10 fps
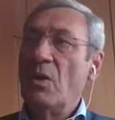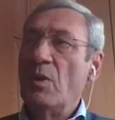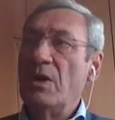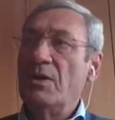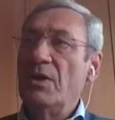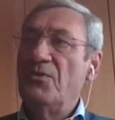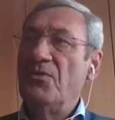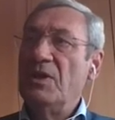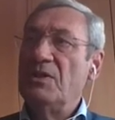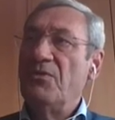will not
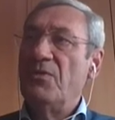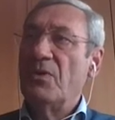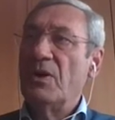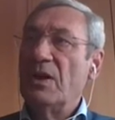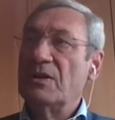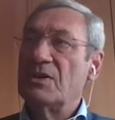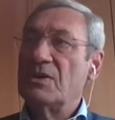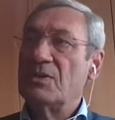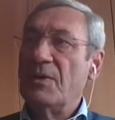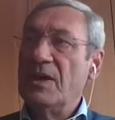fit for a
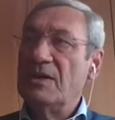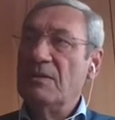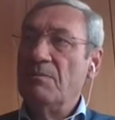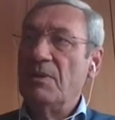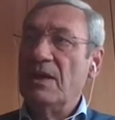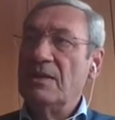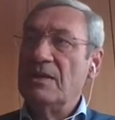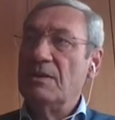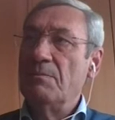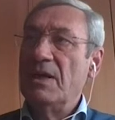straight implant
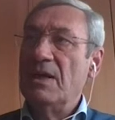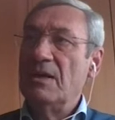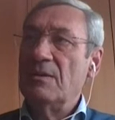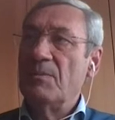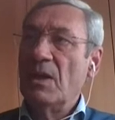in the back